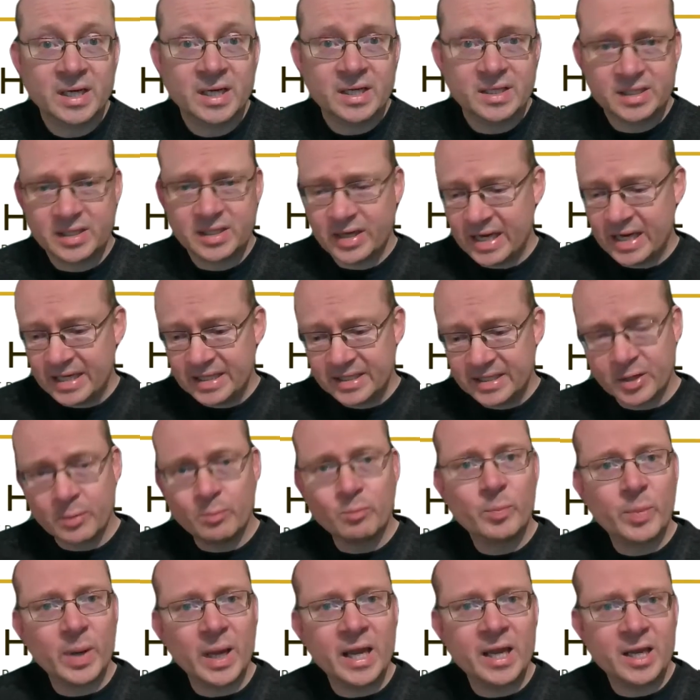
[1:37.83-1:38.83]
So it's
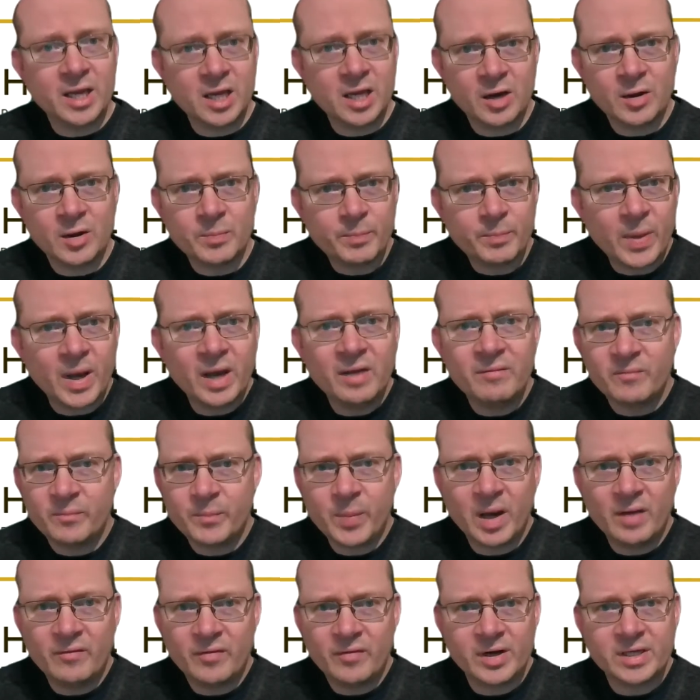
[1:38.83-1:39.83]

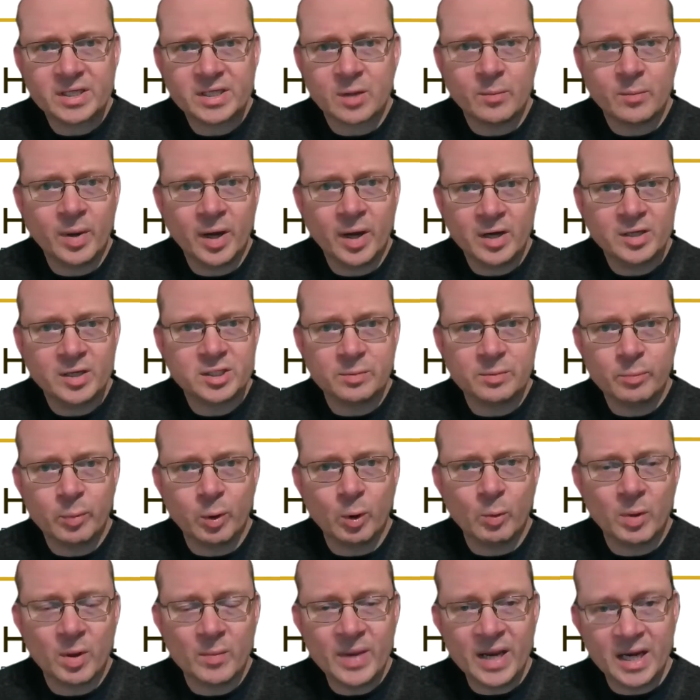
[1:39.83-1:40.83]
by various components, you
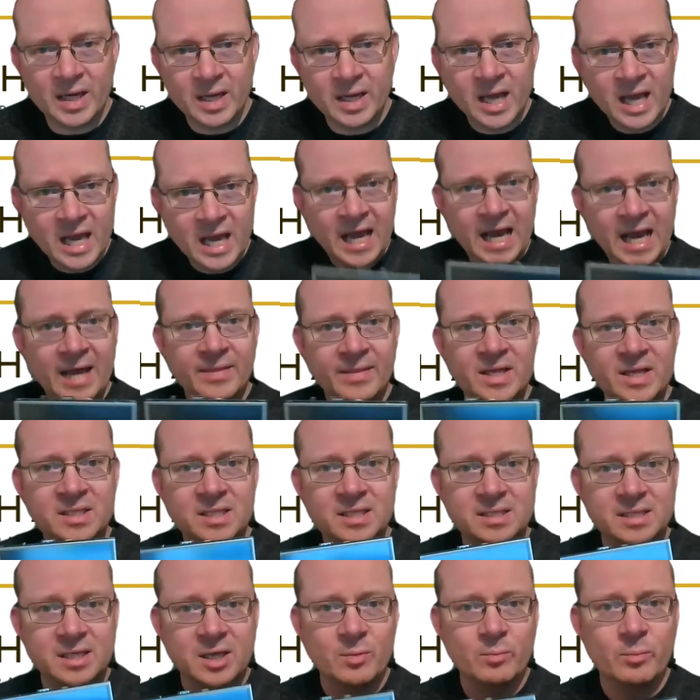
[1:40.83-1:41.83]
put them in, and this
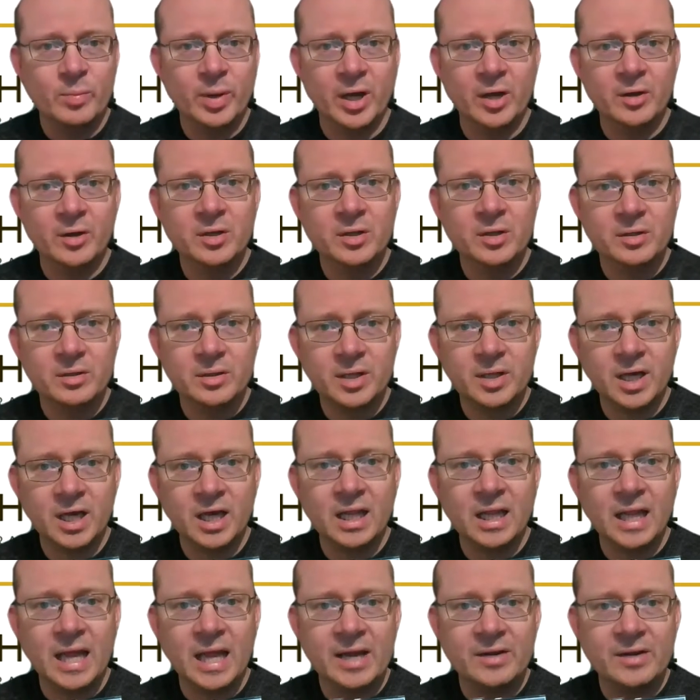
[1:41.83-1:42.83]
is the component that
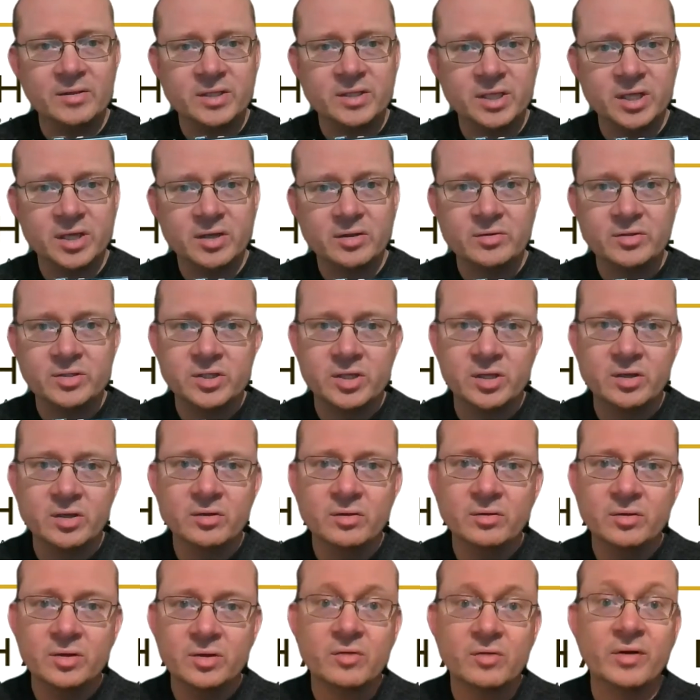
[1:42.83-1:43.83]
allows you
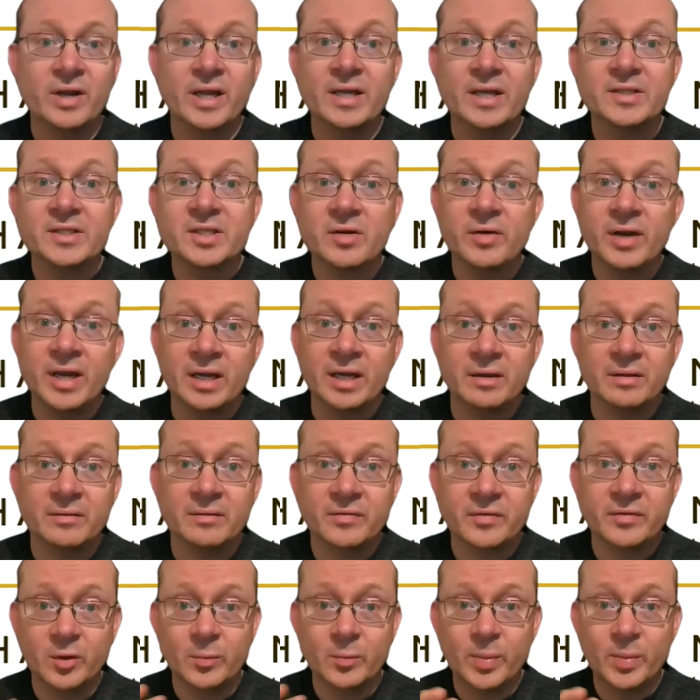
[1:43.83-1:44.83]
to create a screen
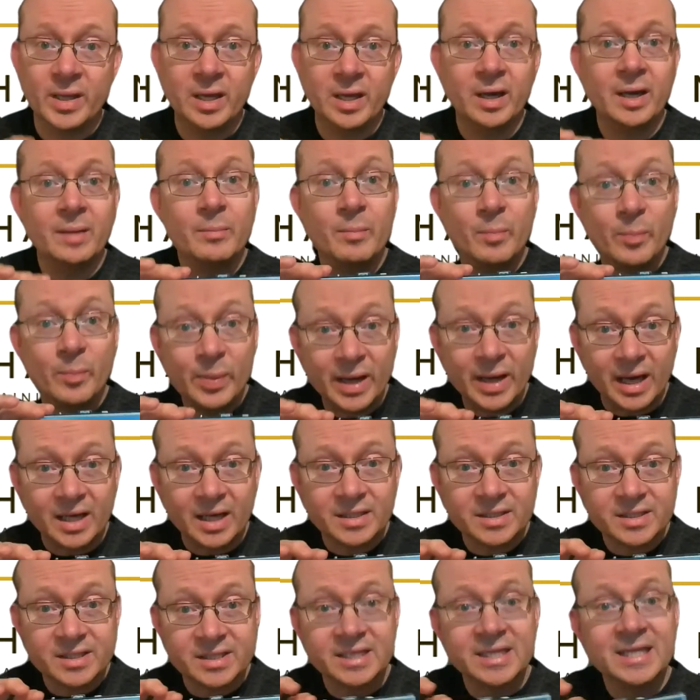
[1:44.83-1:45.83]
for your Pi,
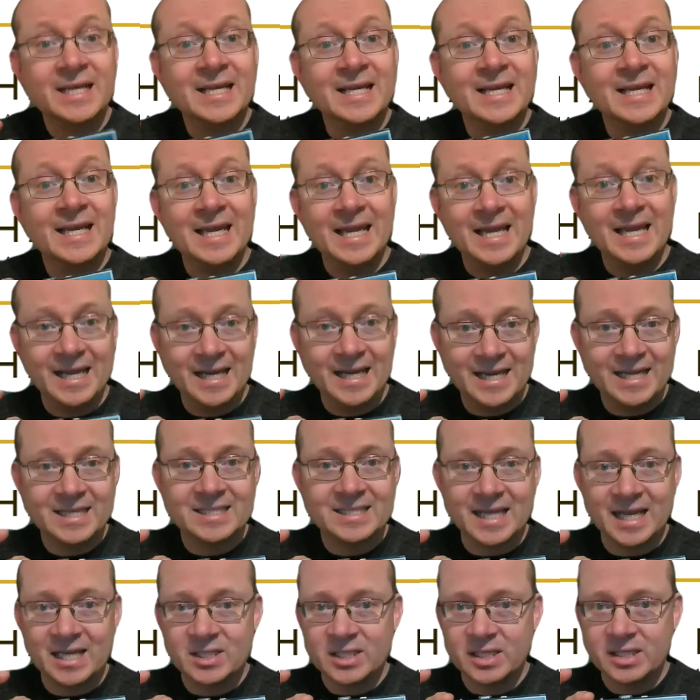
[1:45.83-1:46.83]
but it
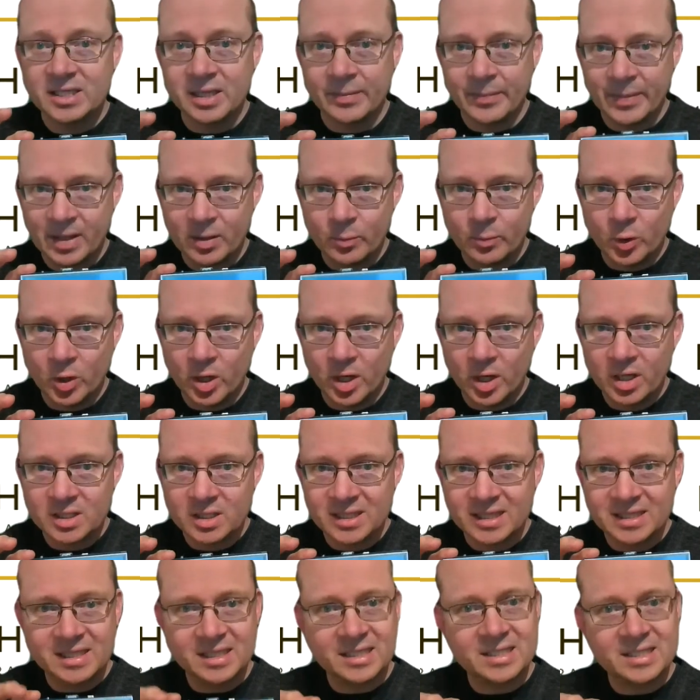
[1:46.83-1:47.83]
is actually something that
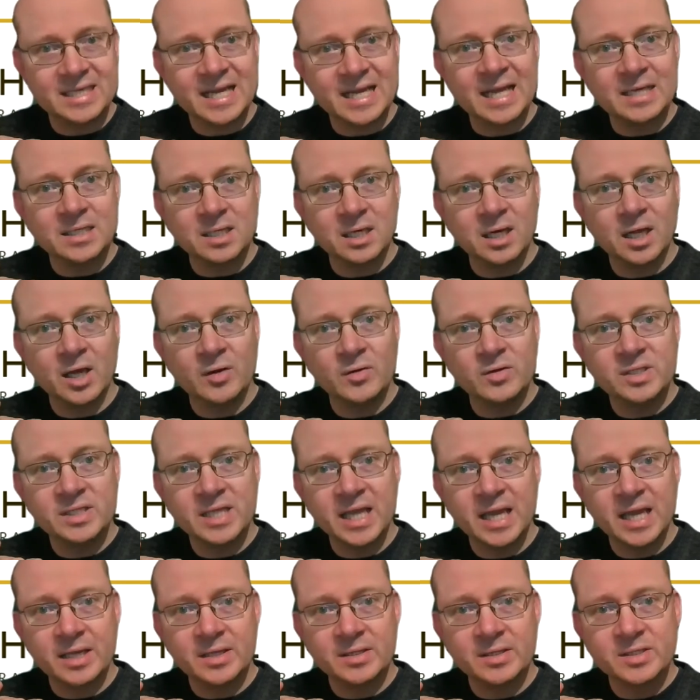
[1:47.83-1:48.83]
works as a standalone
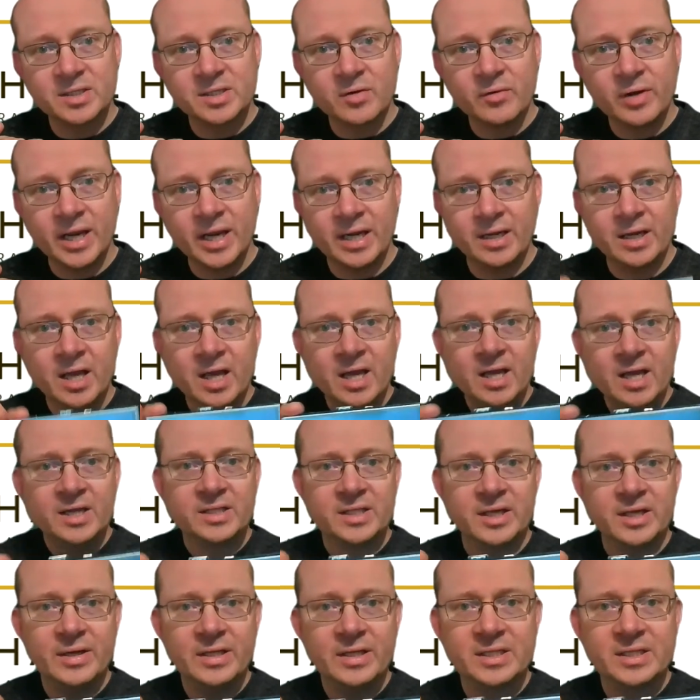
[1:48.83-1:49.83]
second screen.
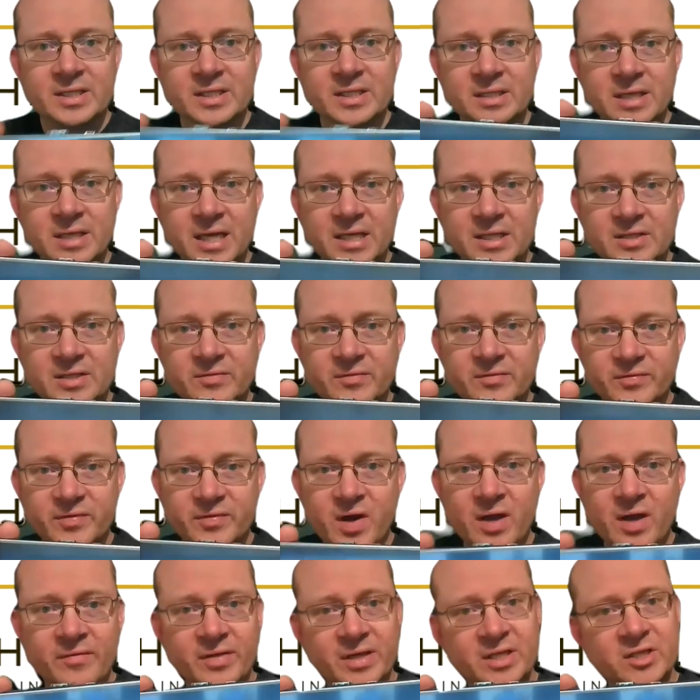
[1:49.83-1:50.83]
So it's
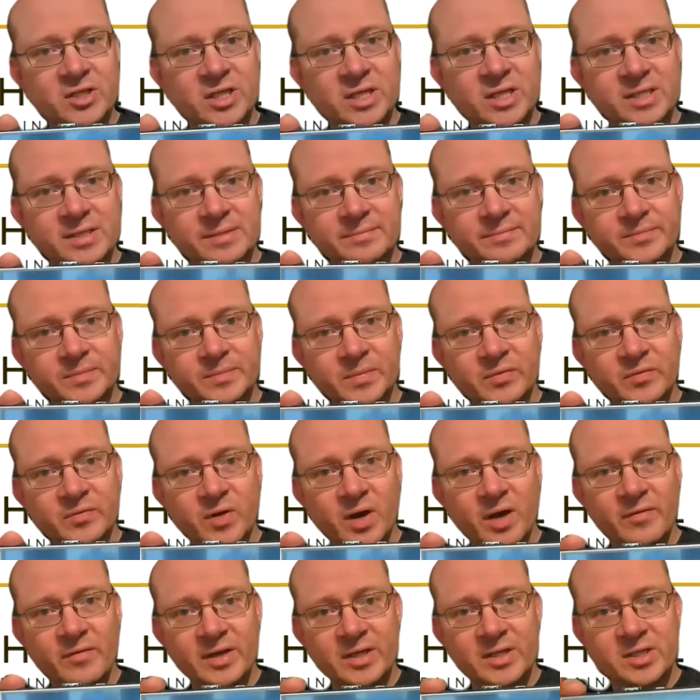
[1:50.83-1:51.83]
5 inches,
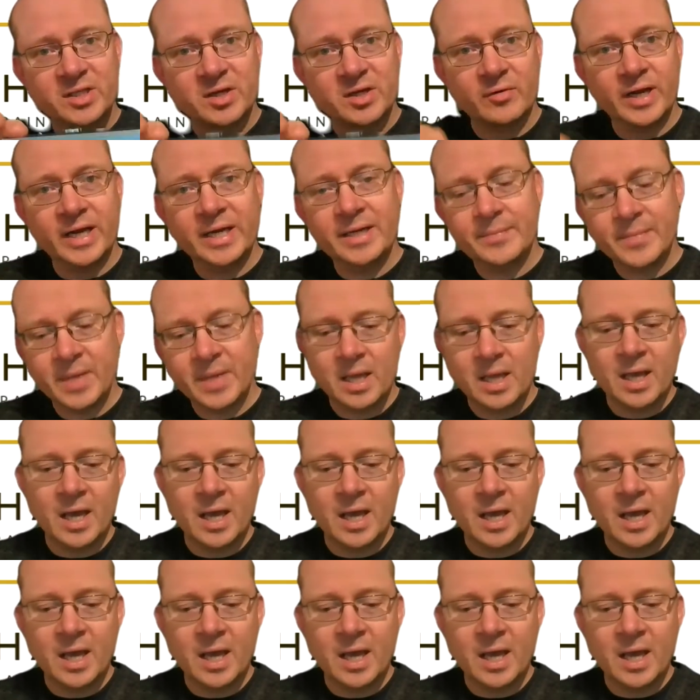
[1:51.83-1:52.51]
5-inch screen.